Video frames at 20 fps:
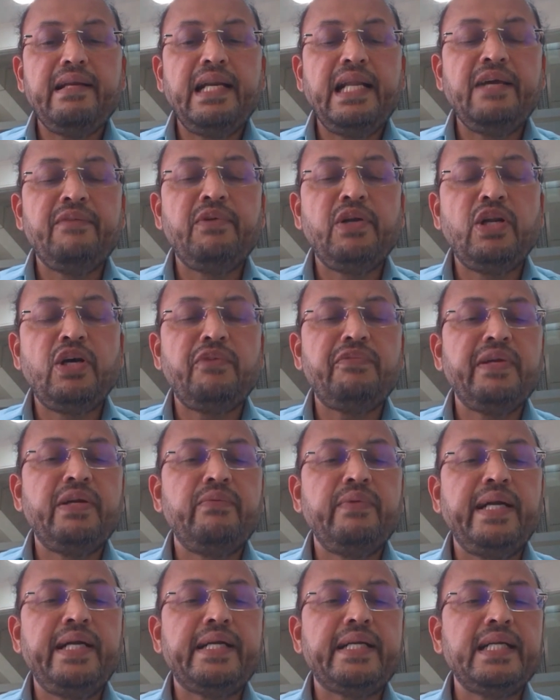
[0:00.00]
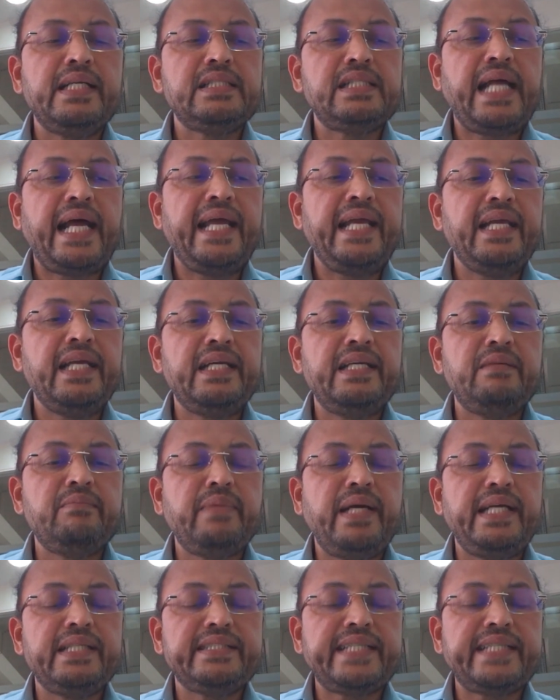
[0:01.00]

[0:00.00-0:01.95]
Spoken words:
level of inventories lying in my